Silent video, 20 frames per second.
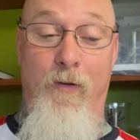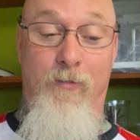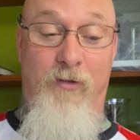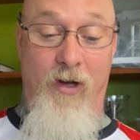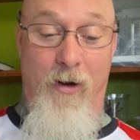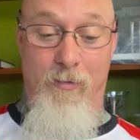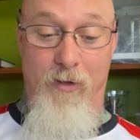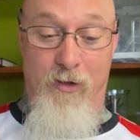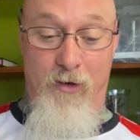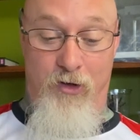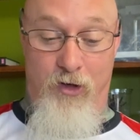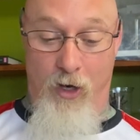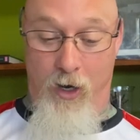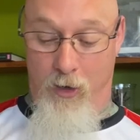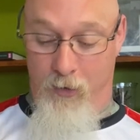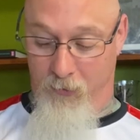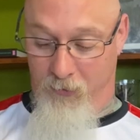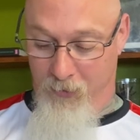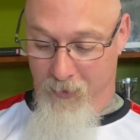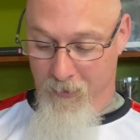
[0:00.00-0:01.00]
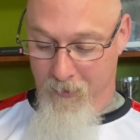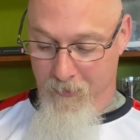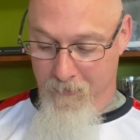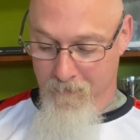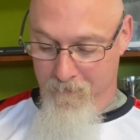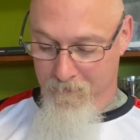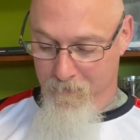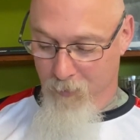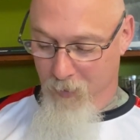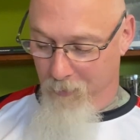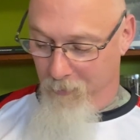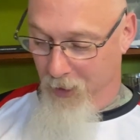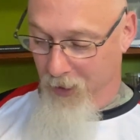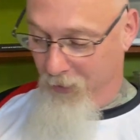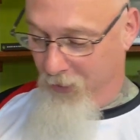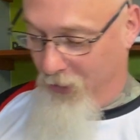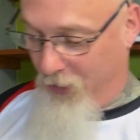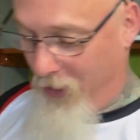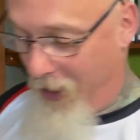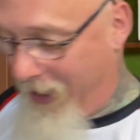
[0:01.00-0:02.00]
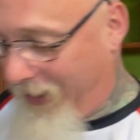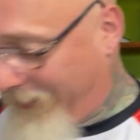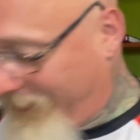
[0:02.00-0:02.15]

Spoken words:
some of the shows. But check